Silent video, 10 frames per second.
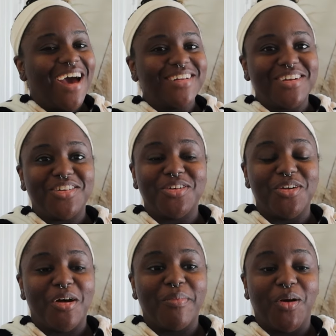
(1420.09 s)
I tried to show
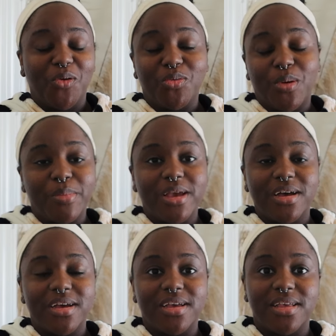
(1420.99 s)
y'all my old one
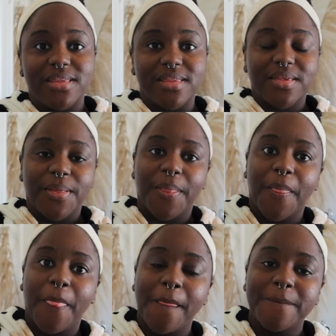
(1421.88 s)
because
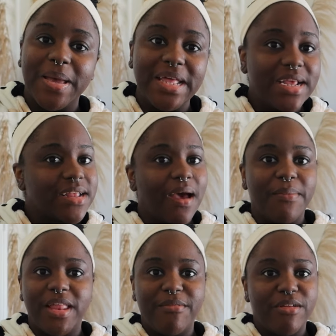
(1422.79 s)

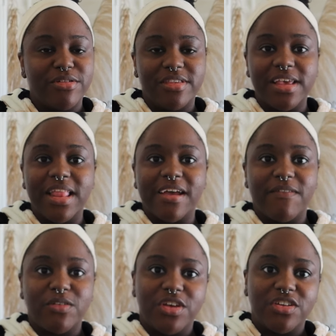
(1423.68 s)
anytime anybody would see it, like if
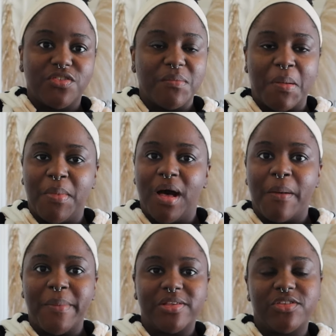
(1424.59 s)
I were changing from my
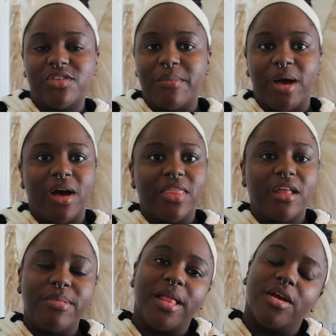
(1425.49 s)
mom, my sister, my aunt,
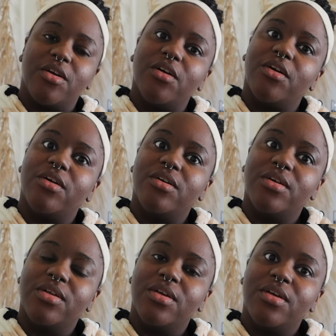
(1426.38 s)
they'd be like, girl,
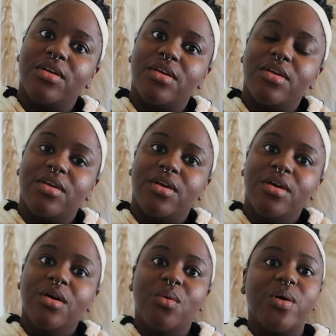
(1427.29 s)

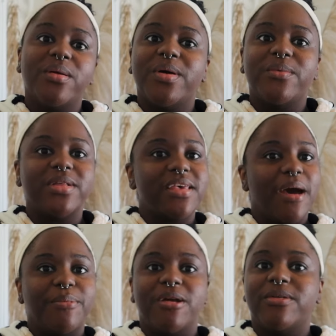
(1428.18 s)
what's
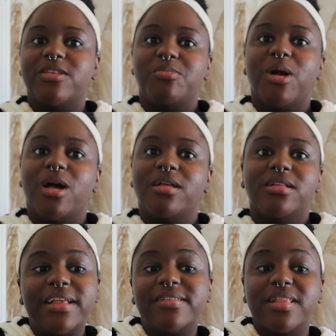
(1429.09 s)
happening with this bra?
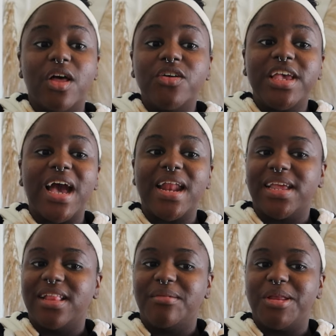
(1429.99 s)
And it's low-key kind of
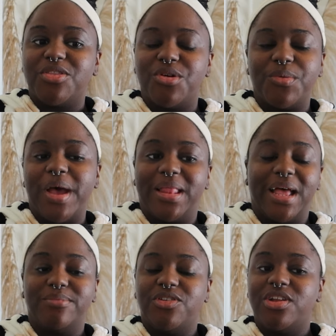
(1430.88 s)
killing me to throw it away. I'm like,
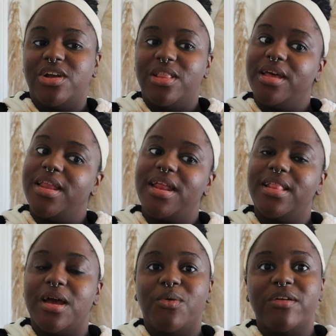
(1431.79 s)
I'm just sitting here looking at it.
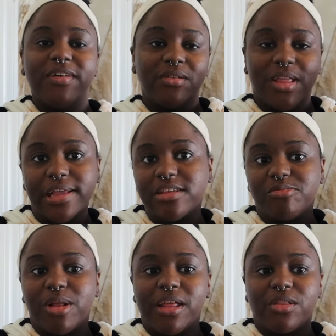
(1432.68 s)
Like, what if I don't like this
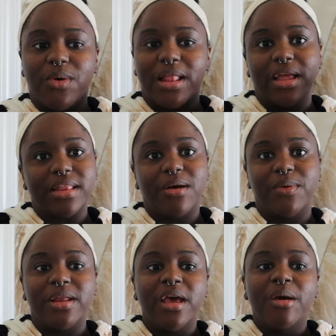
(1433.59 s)
bra like the way I like that
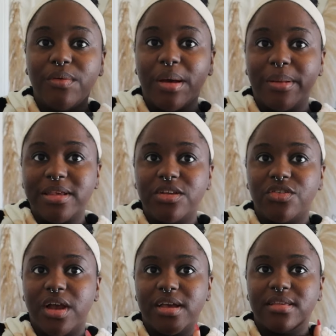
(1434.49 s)
one? Anyway, I'm about to get
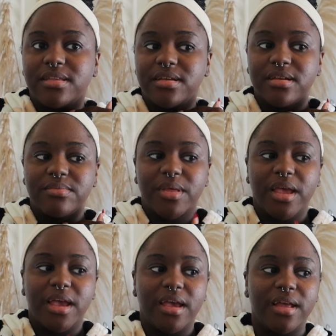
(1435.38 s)
dressed
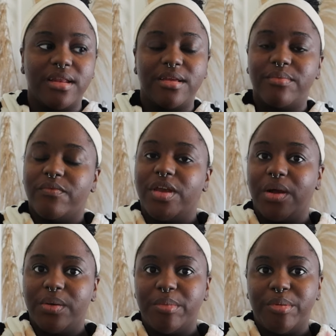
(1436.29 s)
and figure
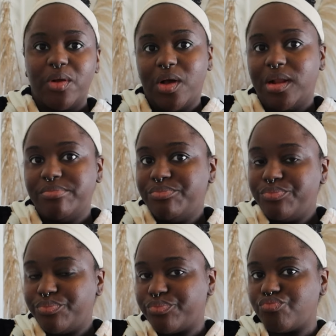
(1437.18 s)
out what I'm gonna put on.
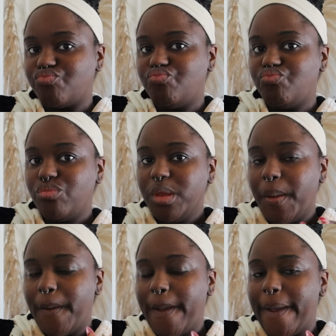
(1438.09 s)

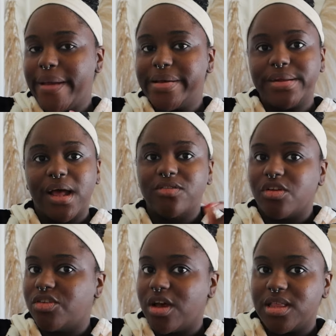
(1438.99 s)
And I'll
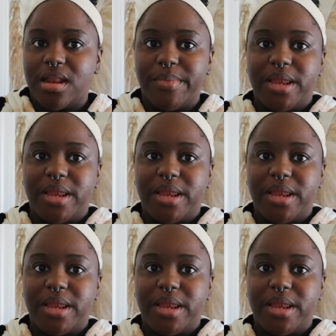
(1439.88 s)
talk to y'all in a